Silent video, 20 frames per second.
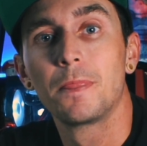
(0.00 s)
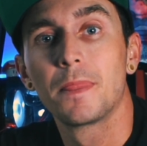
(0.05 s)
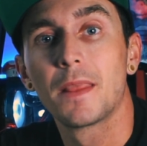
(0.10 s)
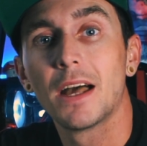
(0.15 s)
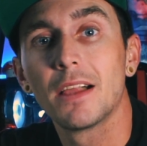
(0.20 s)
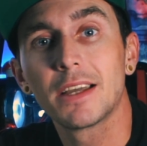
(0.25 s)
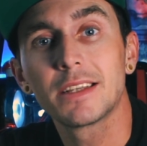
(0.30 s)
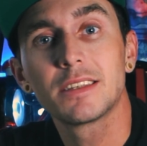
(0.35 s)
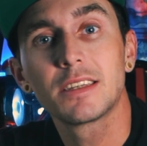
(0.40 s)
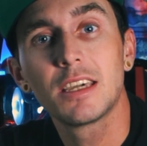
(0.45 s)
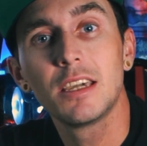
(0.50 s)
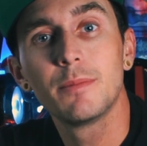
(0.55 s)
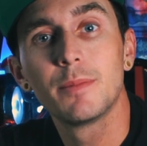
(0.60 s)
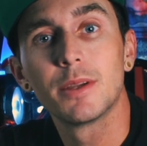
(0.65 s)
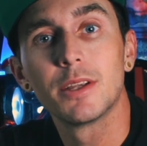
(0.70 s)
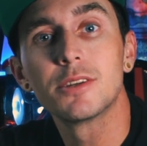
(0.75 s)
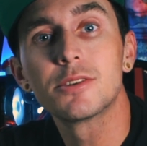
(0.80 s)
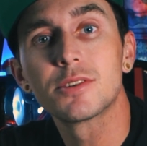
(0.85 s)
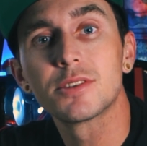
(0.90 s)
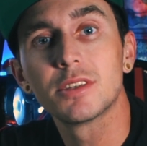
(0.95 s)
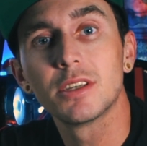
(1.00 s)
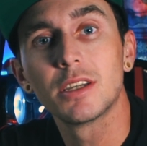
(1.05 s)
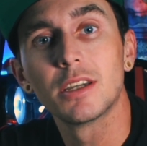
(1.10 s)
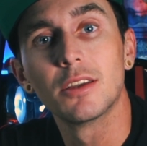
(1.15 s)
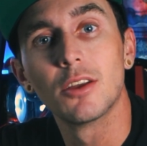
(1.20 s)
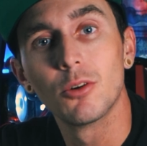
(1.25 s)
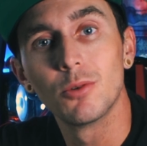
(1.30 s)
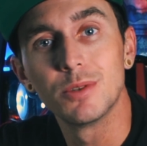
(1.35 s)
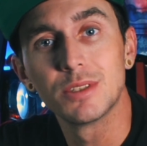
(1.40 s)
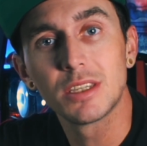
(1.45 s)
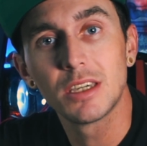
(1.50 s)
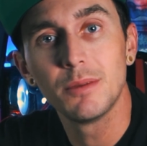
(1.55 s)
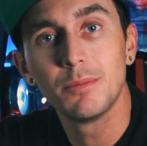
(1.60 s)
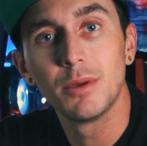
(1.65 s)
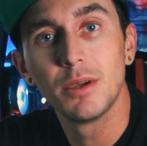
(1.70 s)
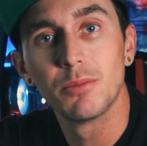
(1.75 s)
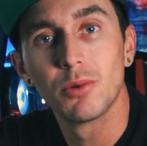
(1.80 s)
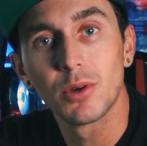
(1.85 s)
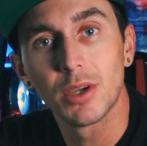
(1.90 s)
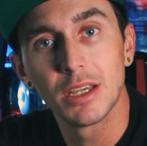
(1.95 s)
I like to keep it interesting and always keep
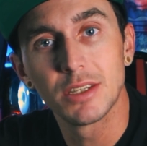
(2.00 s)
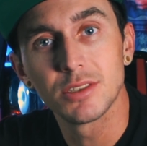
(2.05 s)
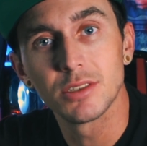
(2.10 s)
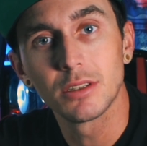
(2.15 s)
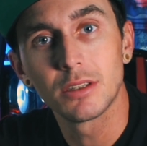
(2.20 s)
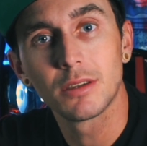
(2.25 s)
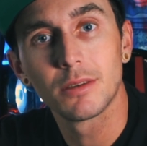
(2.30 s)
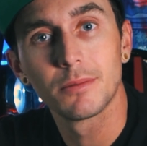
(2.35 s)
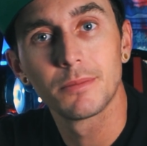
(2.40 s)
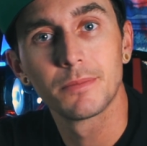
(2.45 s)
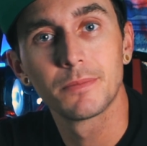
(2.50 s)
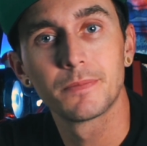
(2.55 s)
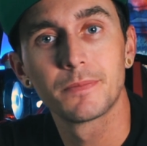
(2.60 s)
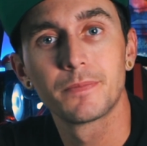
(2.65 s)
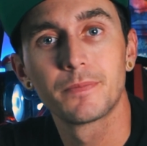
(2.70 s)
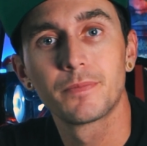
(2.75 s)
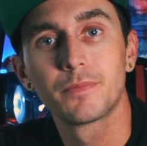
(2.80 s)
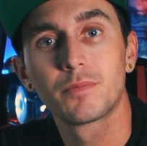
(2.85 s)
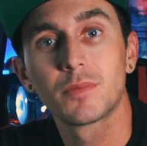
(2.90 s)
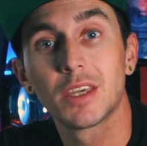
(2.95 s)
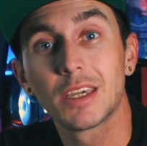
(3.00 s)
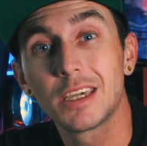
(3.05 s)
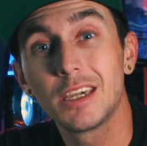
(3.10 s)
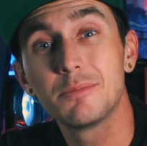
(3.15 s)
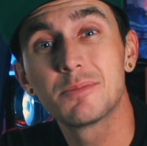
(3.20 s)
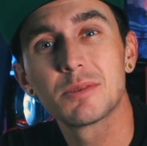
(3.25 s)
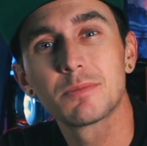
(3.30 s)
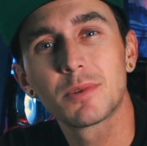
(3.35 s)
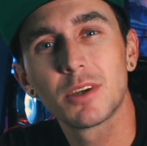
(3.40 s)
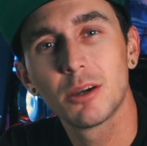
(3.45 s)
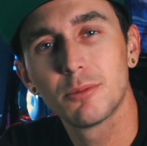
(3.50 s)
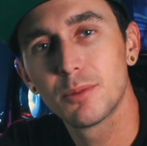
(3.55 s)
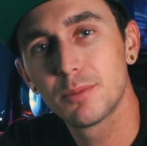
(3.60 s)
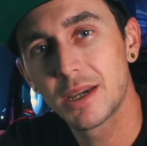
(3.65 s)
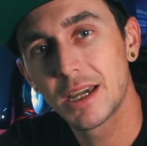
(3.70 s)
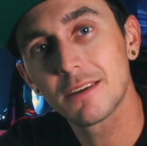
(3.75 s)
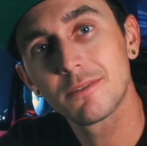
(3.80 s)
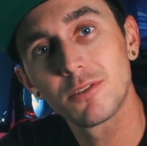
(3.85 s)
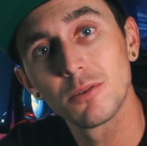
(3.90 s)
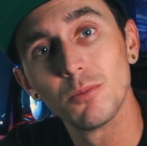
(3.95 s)
people guessing. It keeps them coming
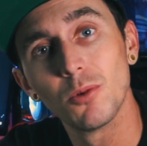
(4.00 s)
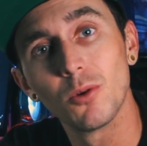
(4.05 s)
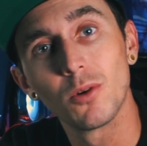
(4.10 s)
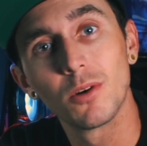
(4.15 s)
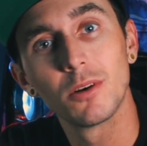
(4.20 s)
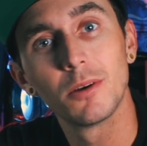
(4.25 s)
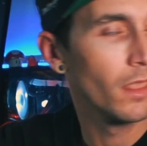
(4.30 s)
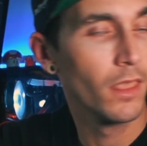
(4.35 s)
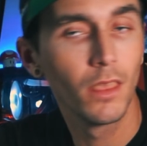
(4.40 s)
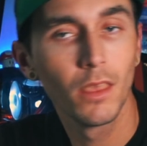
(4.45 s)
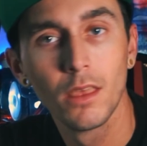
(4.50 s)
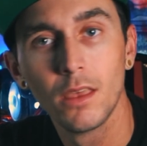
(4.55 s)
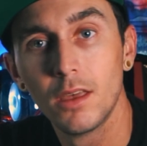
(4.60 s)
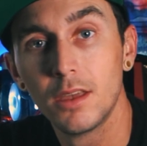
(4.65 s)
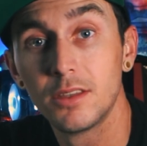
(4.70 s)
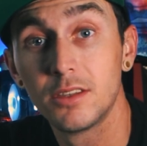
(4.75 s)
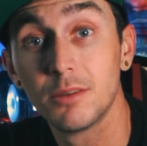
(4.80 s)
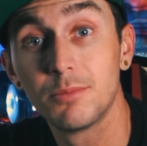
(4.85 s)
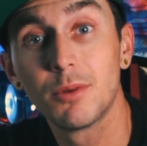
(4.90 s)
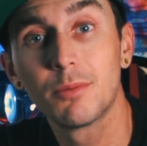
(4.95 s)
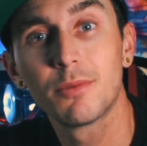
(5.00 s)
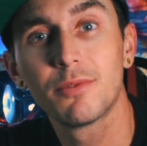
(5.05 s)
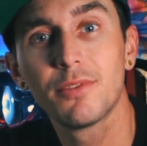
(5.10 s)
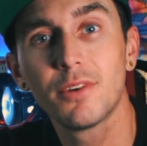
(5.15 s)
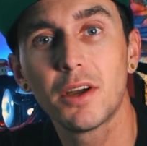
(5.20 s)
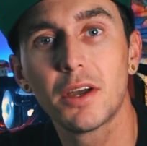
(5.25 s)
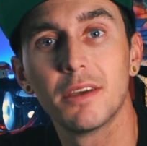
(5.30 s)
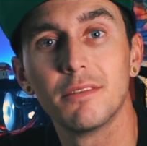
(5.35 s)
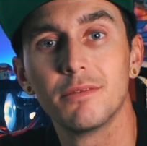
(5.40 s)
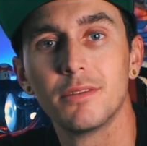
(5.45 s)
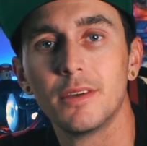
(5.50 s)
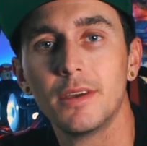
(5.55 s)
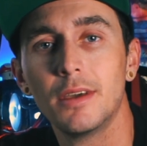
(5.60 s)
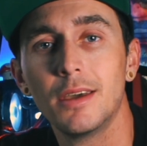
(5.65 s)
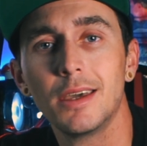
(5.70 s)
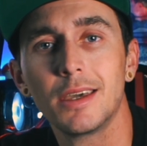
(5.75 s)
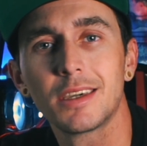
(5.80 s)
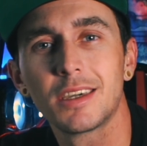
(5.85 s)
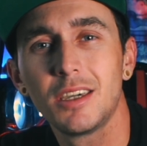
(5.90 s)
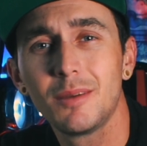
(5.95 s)
back for more. Tip number 5,
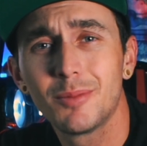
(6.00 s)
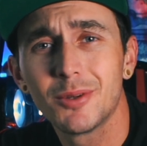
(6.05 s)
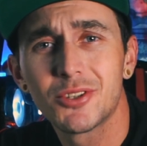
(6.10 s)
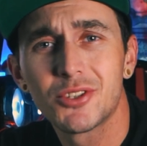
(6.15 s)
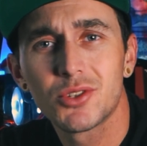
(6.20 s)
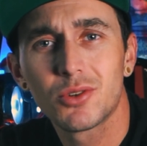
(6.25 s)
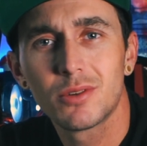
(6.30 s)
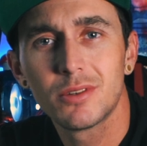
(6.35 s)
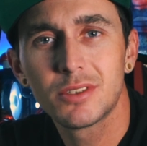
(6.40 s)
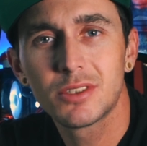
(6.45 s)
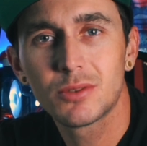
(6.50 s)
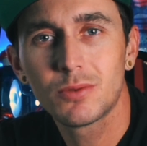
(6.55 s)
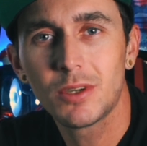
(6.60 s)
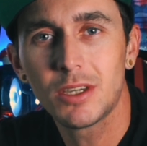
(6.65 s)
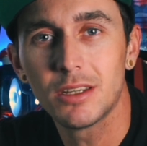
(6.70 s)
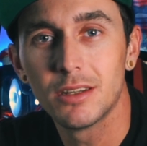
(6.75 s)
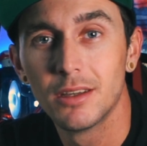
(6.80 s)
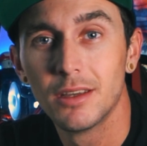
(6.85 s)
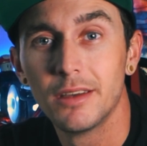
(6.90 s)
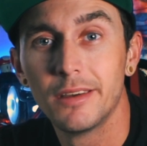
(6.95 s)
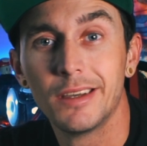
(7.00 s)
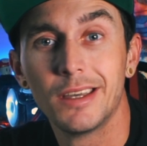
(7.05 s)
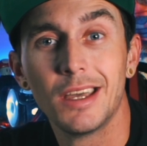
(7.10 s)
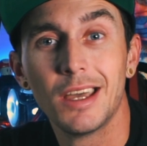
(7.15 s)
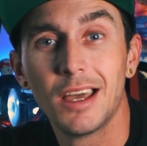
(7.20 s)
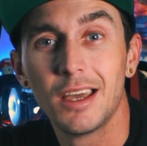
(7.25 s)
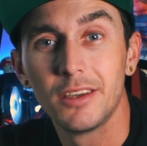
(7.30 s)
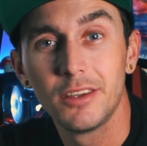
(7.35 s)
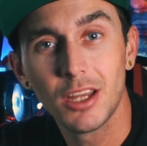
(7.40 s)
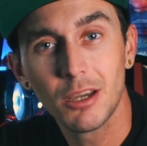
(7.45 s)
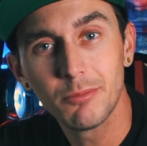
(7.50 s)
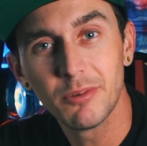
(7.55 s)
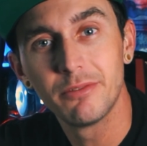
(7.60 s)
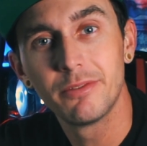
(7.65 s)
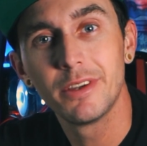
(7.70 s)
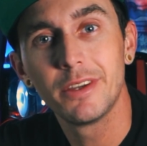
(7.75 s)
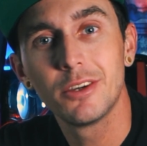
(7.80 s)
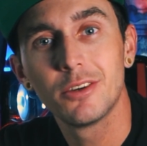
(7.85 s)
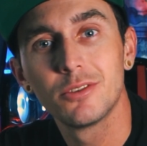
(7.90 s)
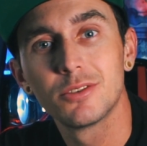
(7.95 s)
keep it short and sweet. You know how many
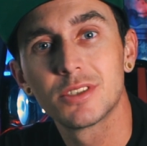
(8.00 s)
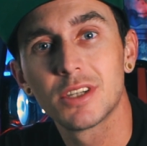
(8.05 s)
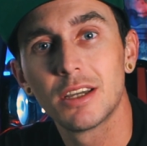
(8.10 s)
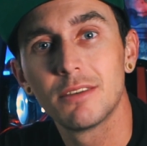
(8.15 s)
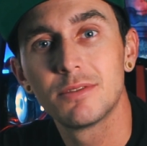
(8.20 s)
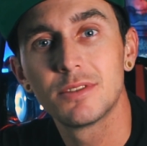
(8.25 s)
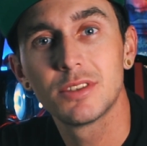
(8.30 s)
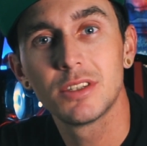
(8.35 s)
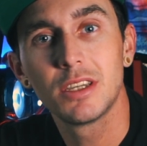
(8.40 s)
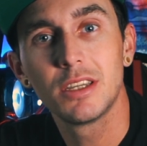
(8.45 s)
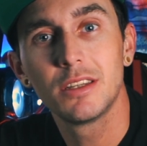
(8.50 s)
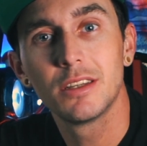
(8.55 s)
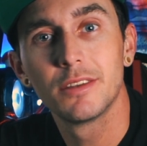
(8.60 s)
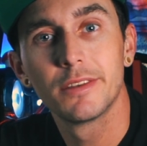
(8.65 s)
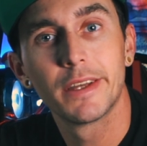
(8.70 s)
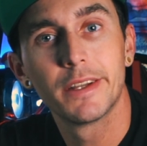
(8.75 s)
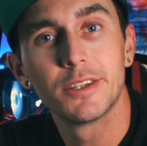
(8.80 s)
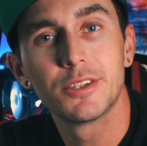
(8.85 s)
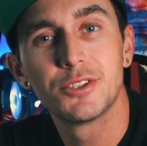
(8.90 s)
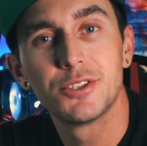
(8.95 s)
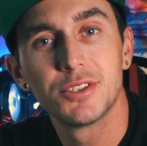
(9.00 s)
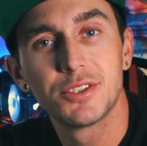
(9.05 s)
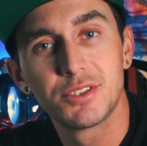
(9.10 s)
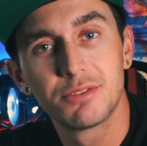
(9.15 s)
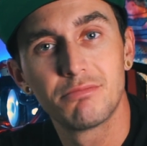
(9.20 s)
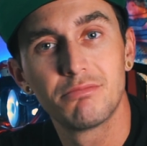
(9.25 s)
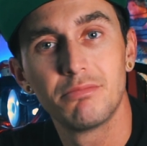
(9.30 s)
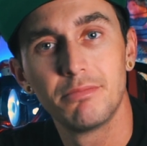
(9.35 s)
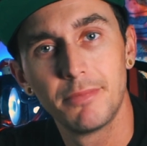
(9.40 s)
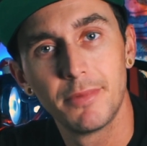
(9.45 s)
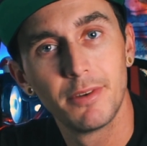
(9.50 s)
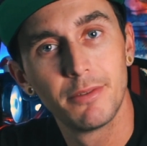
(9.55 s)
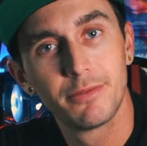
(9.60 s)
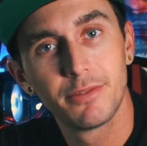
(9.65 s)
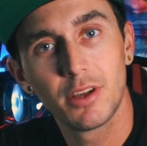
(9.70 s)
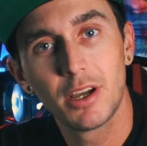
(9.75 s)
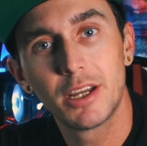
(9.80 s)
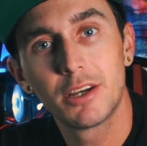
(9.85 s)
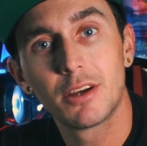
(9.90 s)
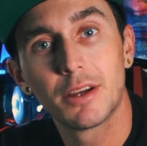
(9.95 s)
videos I've seen that it's just
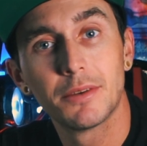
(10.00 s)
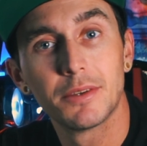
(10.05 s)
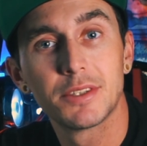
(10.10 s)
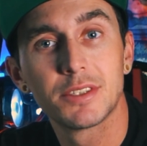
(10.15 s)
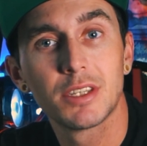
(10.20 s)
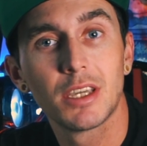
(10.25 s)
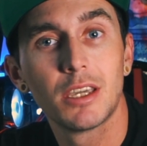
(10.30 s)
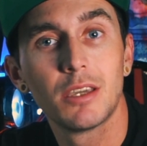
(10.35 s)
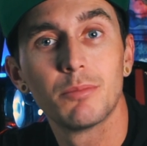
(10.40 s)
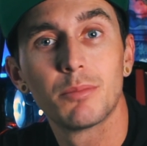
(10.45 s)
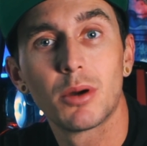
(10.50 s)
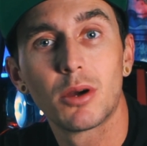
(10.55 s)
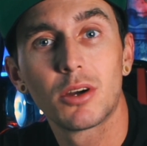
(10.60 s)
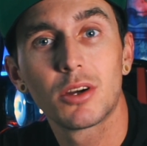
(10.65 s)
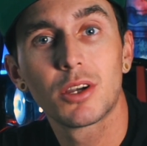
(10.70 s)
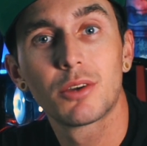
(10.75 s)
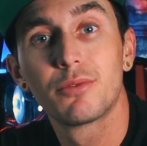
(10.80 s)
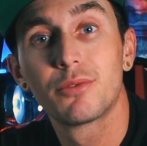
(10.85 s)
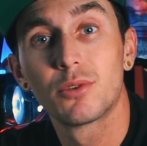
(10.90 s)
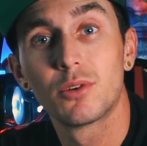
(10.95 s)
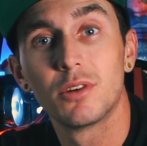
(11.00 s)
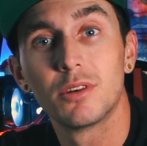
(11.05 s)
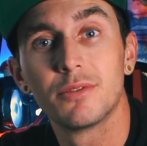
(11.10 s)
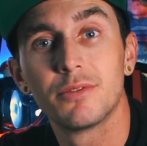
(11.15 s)
flying around the same park for